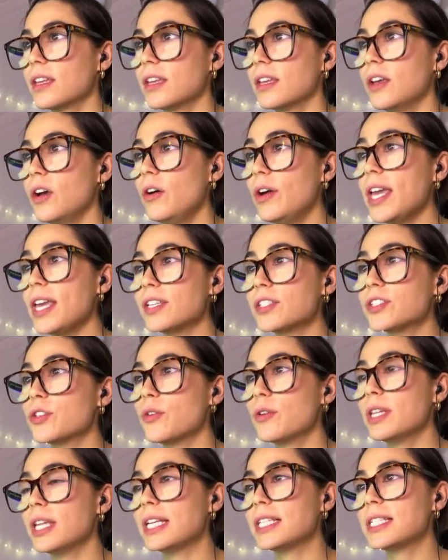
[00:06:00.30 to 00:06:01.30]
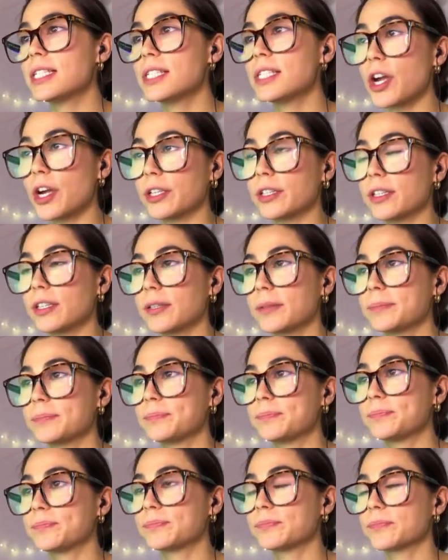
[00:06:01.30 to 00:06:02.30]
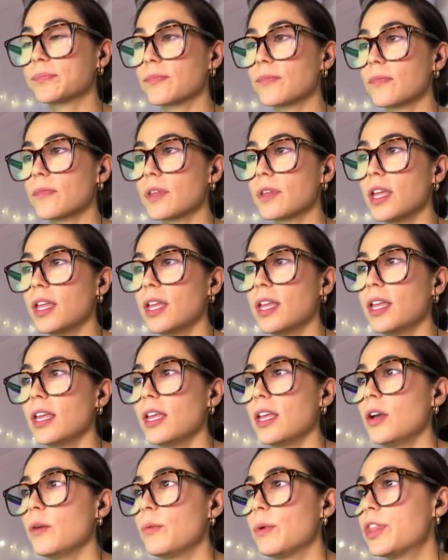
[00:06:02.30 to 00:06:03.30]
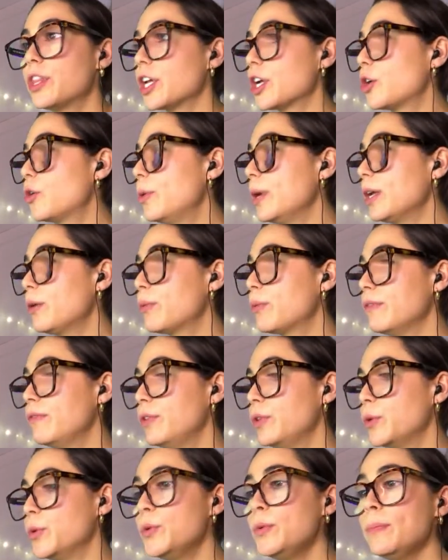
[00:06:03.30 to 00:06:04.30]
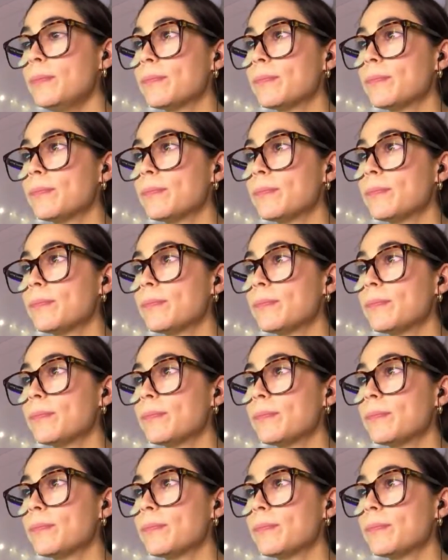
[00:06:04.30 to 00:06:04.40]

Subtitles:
Okay, so let's start with the quick review.